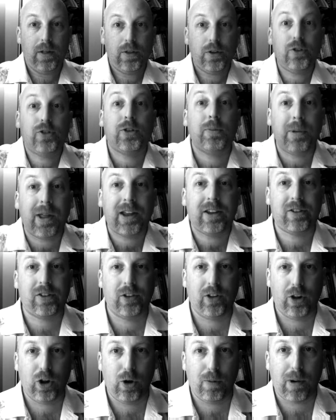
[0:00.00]
There's some links
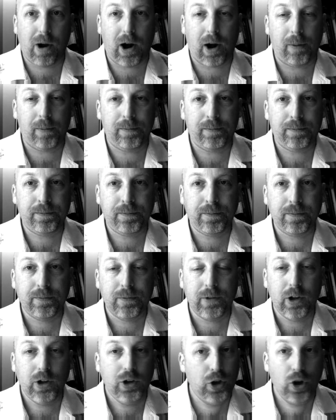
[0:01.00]
in the low bar.
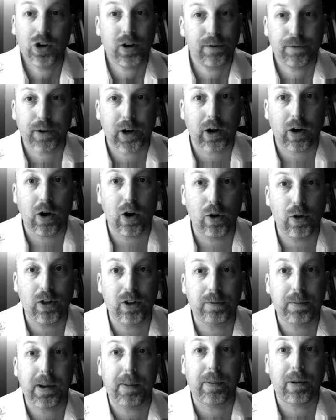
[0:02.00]
You can figure out who
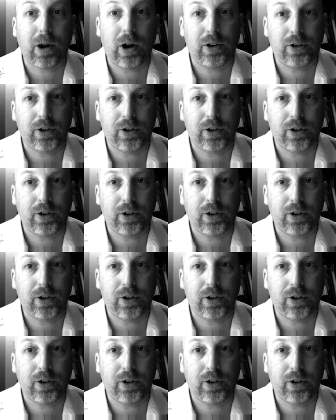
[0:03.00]
these people are